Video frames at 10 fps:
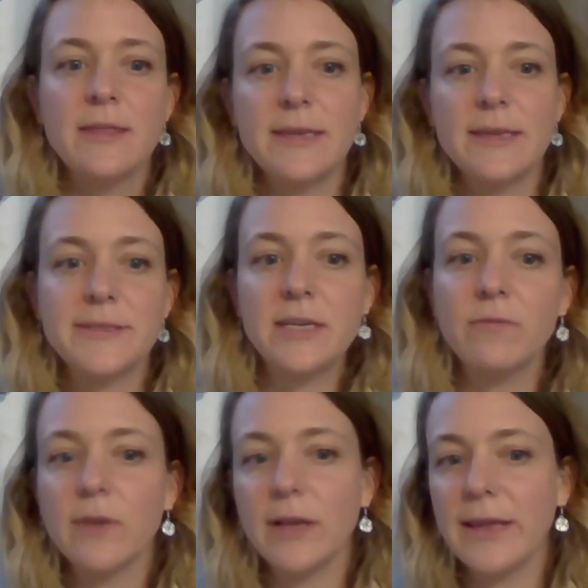This
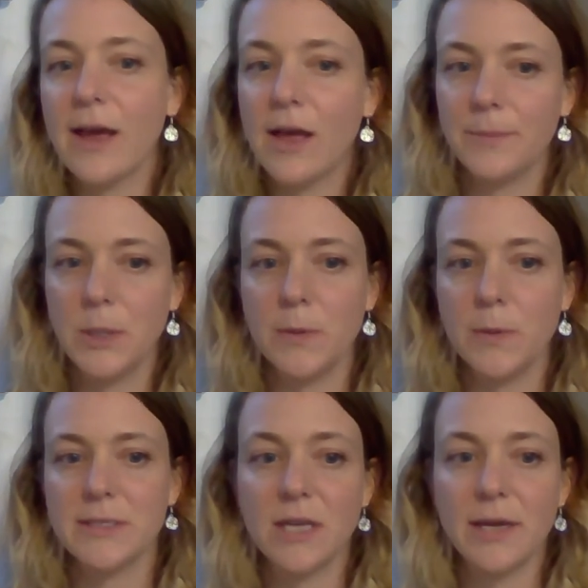can really help you
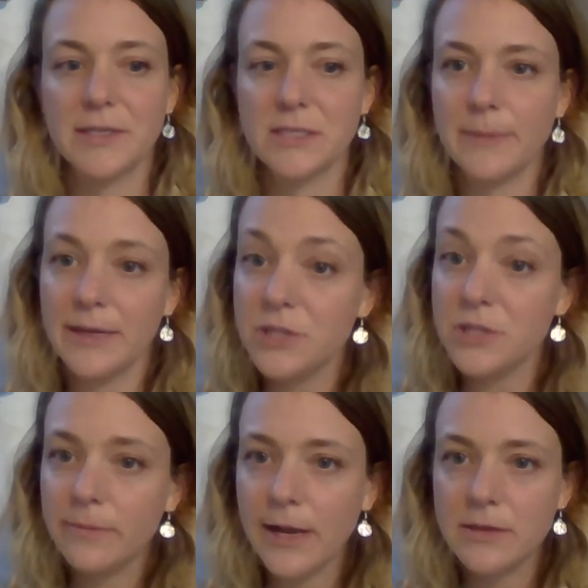expand
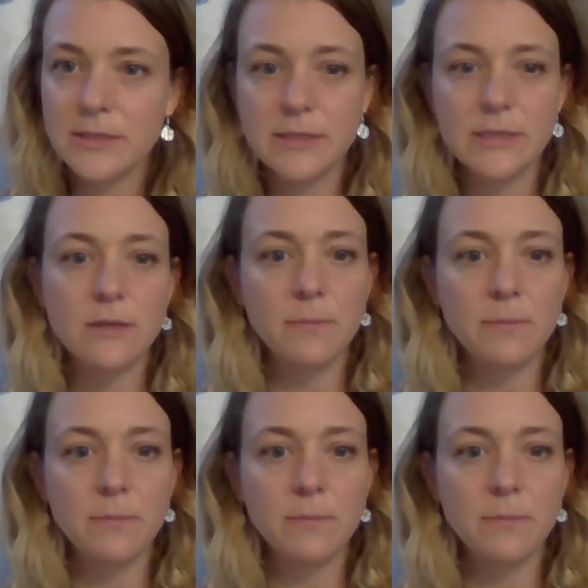your practices in